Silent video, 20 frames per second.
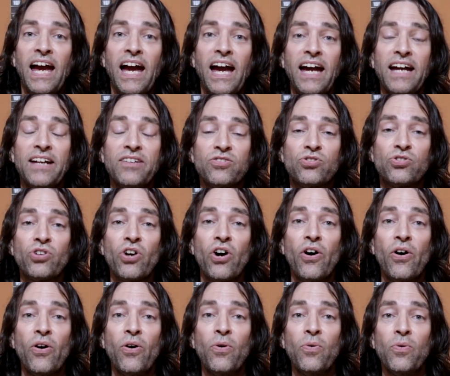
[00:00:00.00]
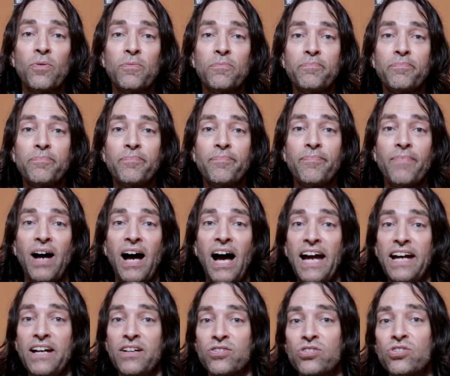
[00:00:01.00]
And so
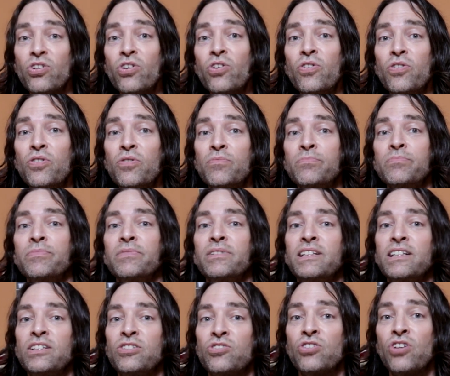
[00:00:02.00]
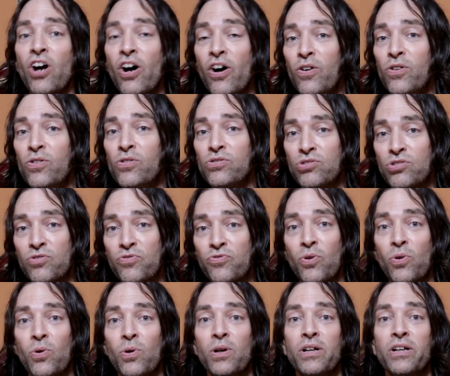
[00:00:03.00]
I assume this goes
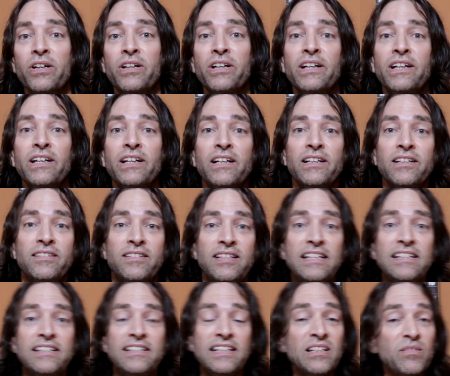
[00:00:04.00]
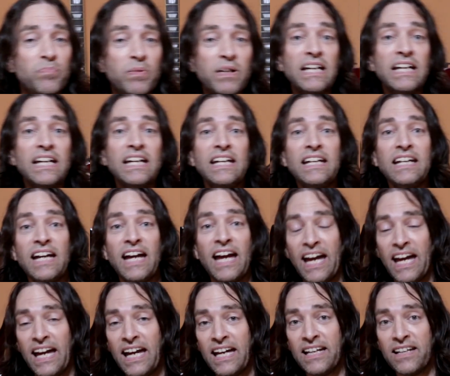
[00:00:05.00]
for TTP
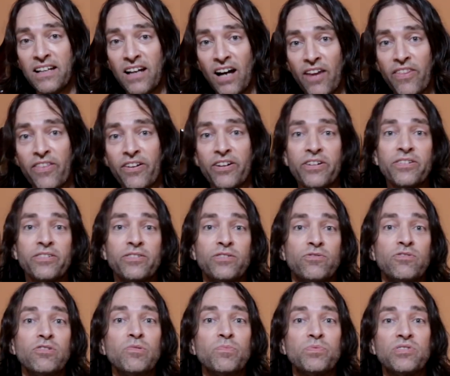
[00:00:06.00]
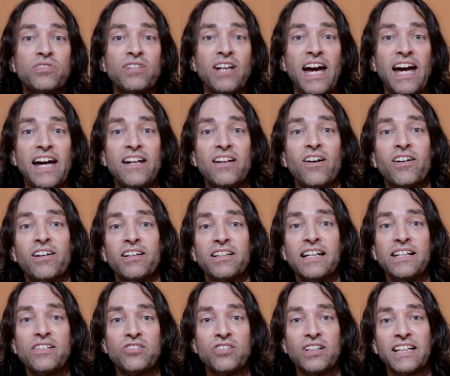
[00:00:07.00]
and other groups that are
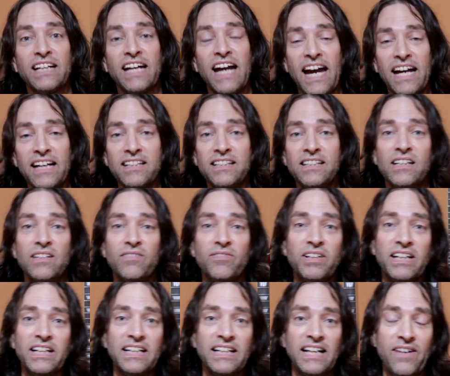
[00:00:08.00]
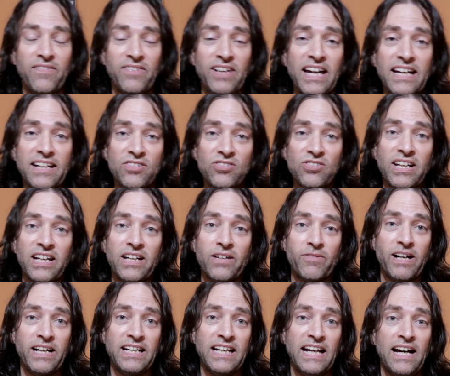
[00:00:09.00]
allegedly active in Afghanistan
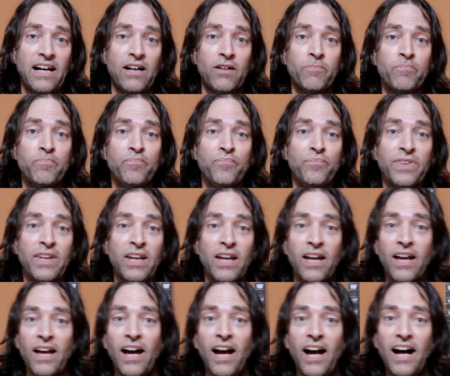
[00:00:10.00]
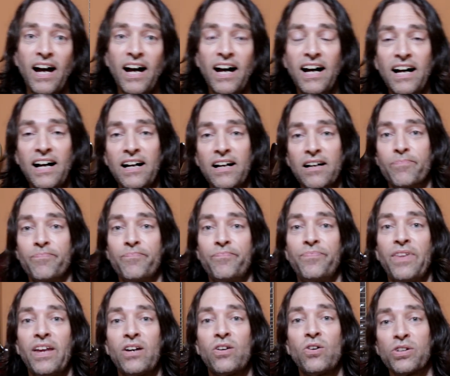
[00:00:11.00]
right now.
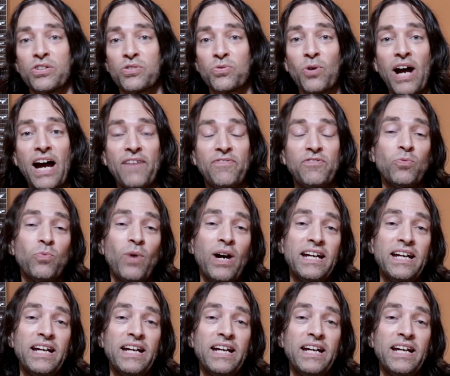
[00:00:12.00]
Of course, we'll have to